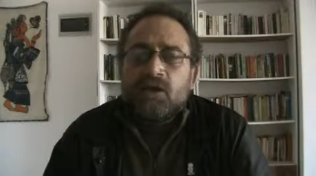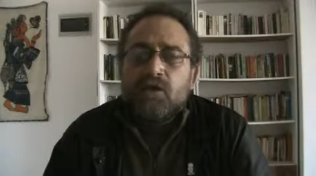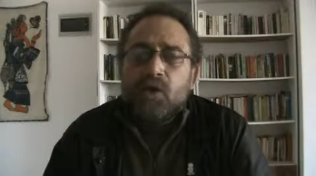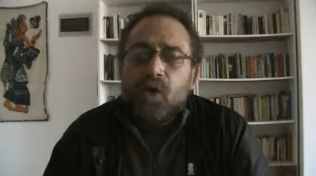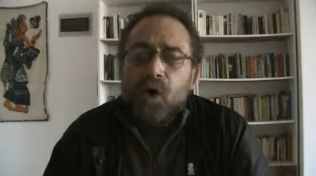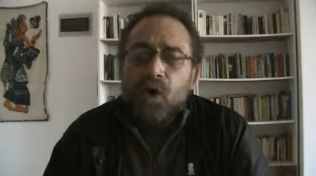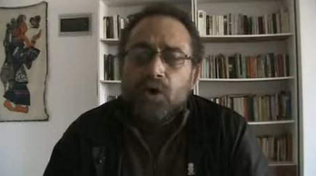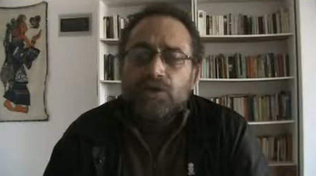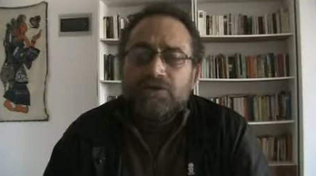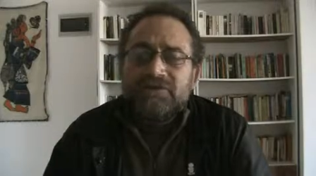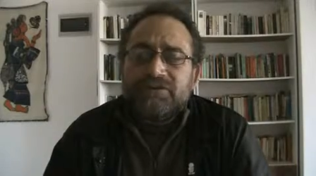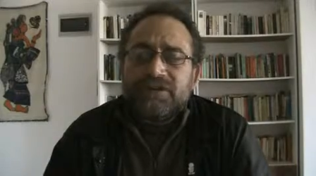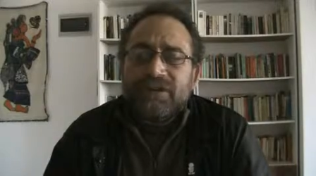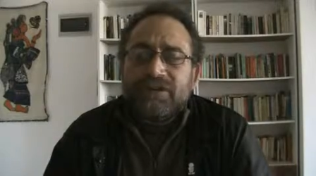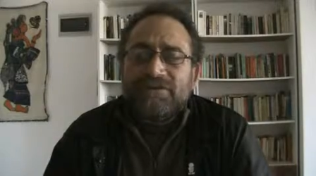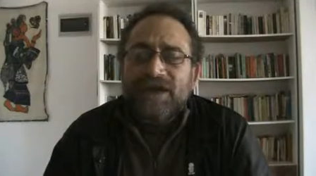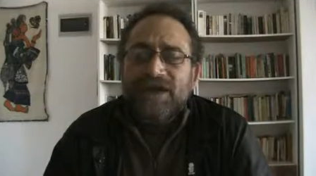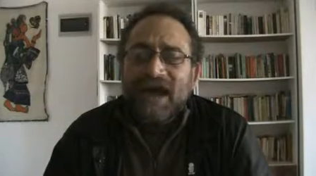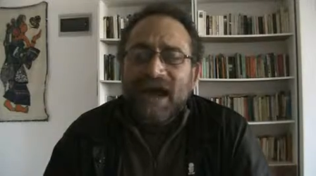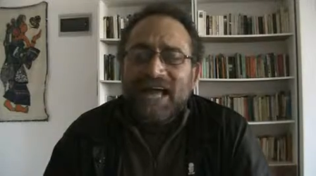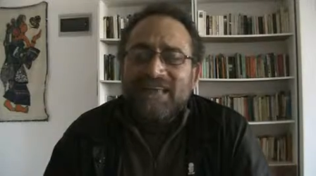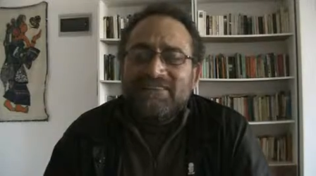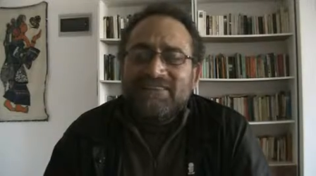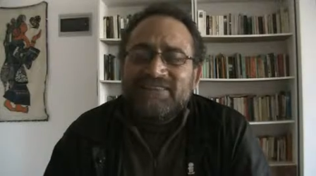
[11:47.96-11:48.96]
quote,
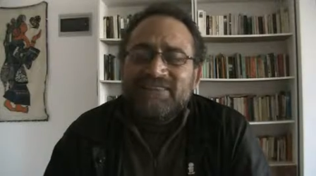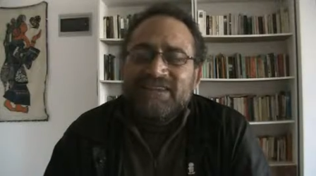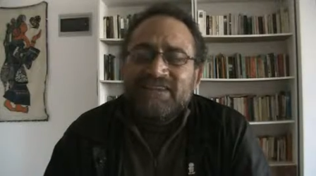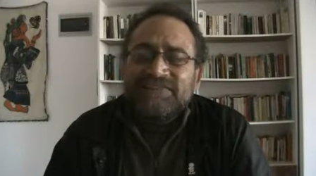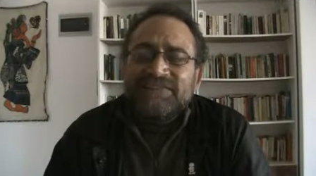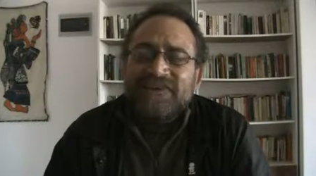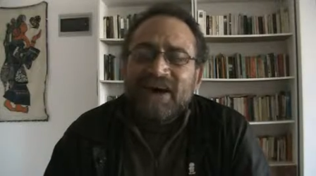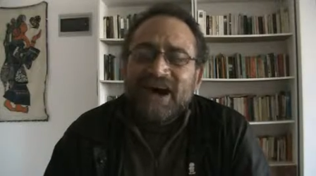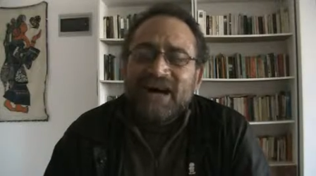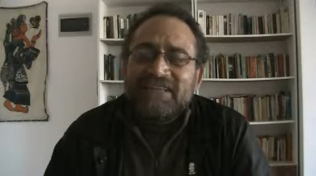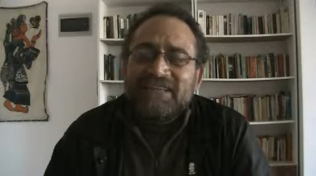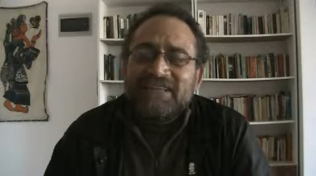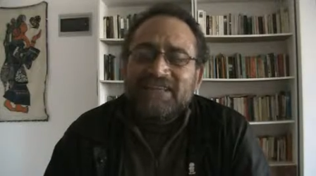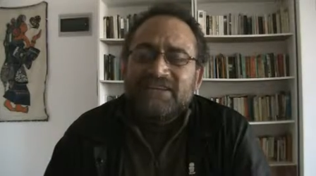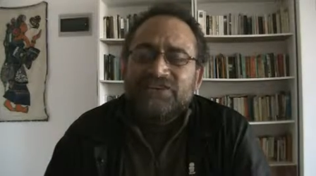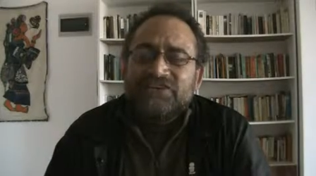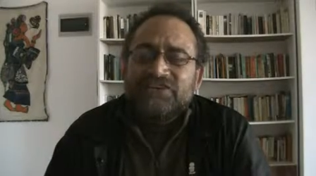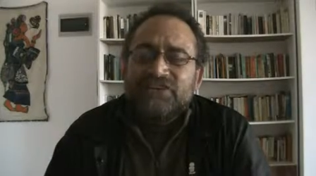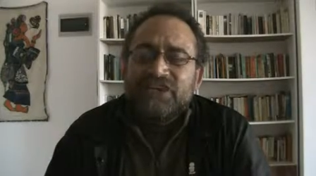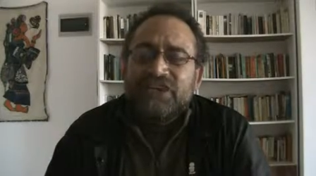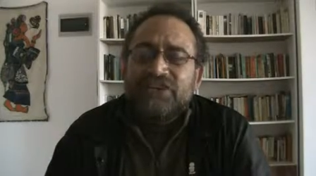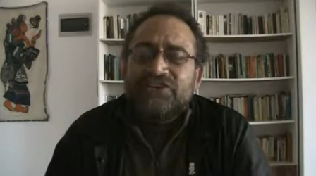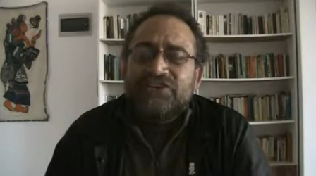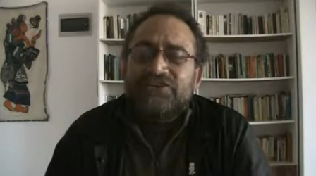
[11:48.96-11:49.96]
the
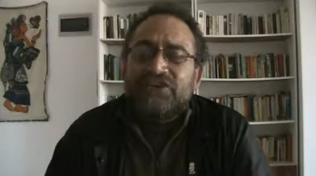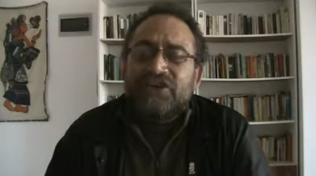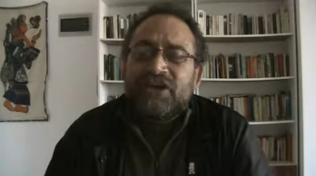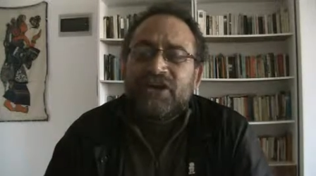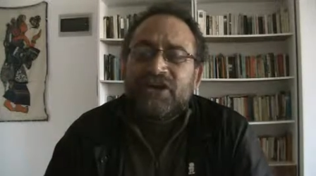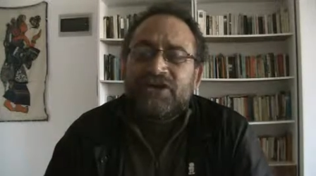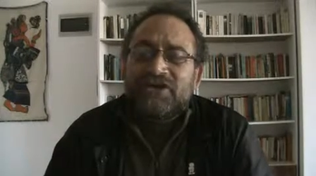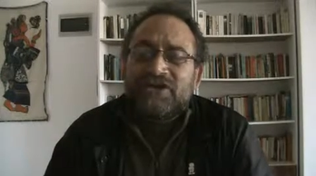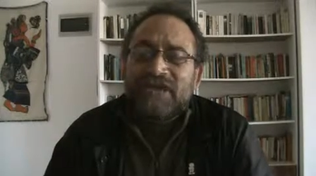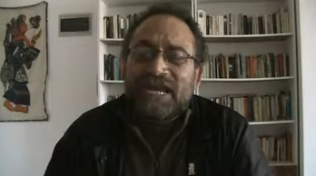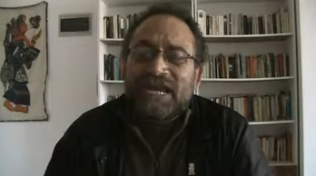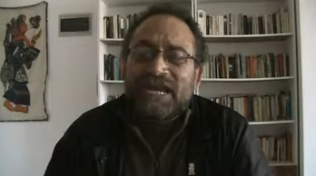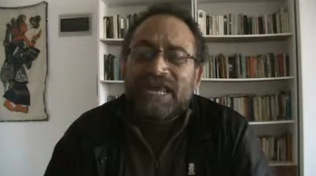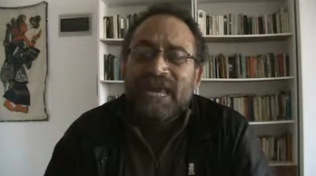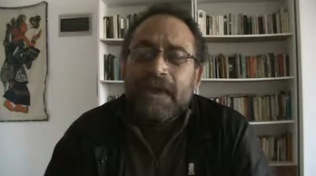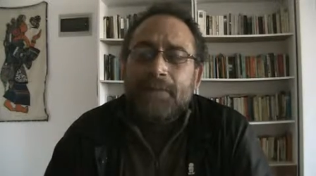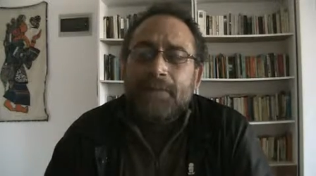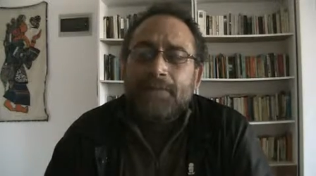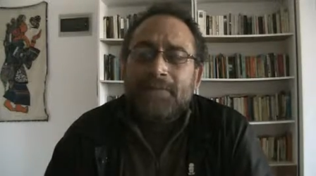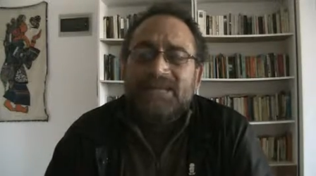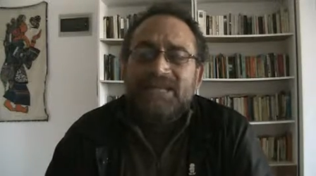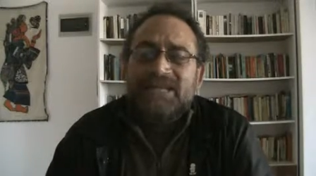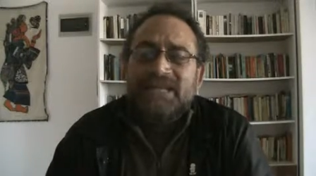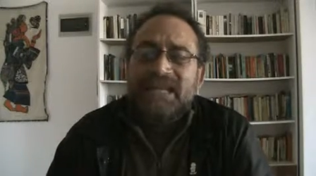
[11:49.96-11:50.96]
undivided eternal
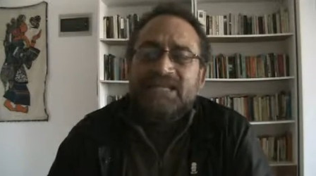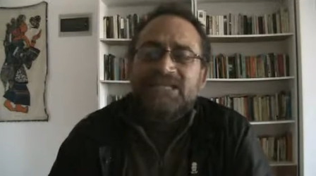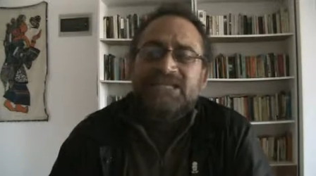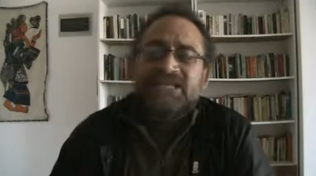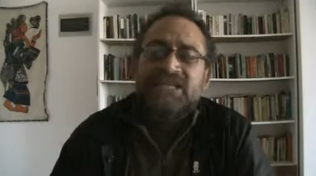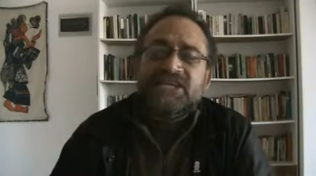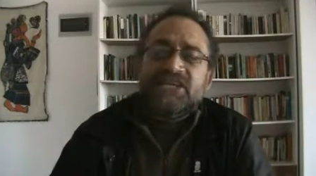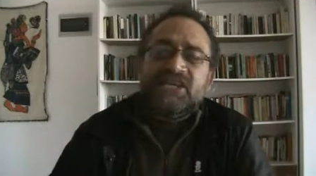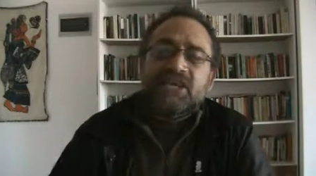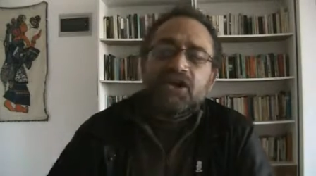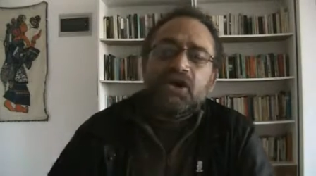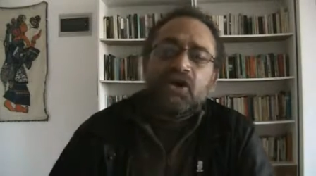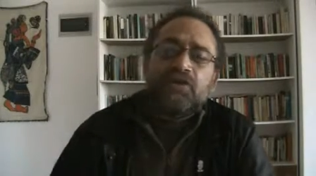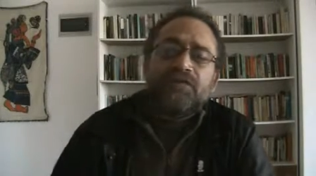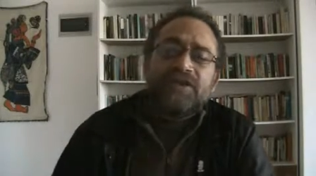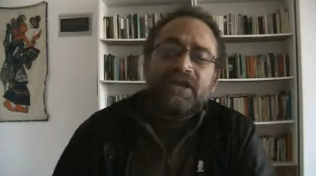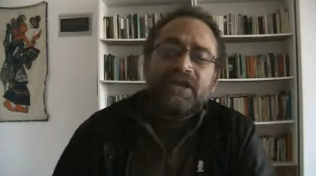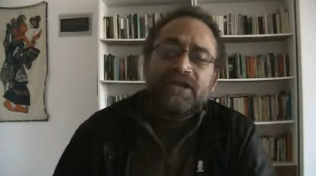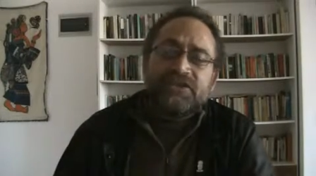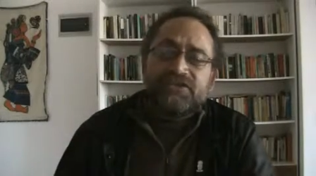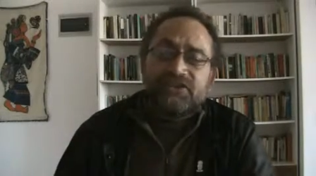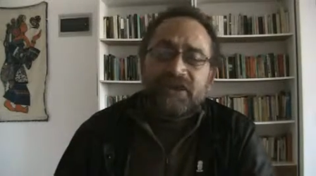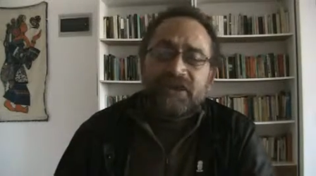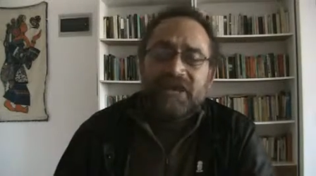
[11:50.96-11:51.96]
capital city
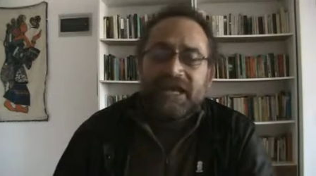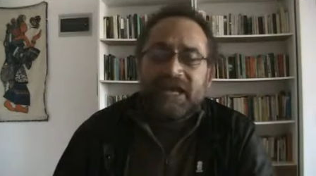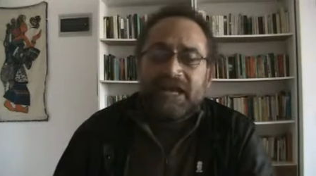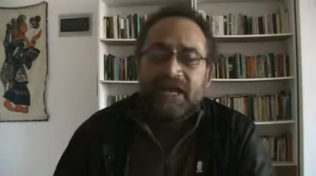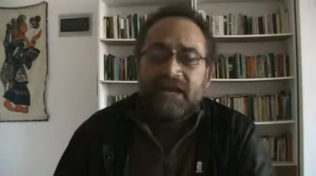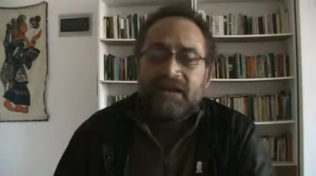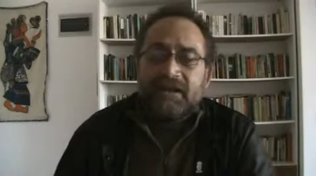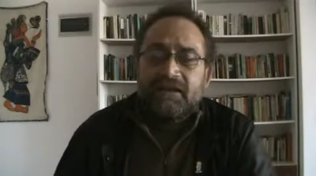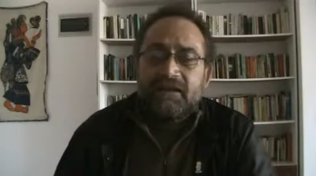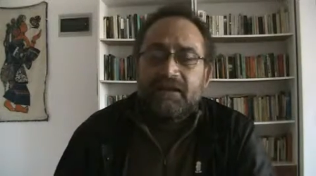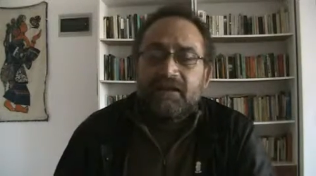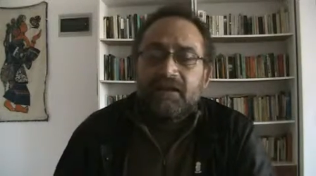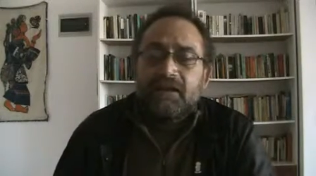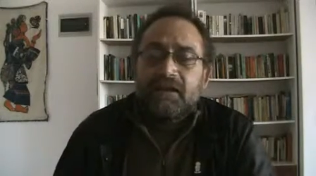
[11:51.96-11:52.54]
of Israel,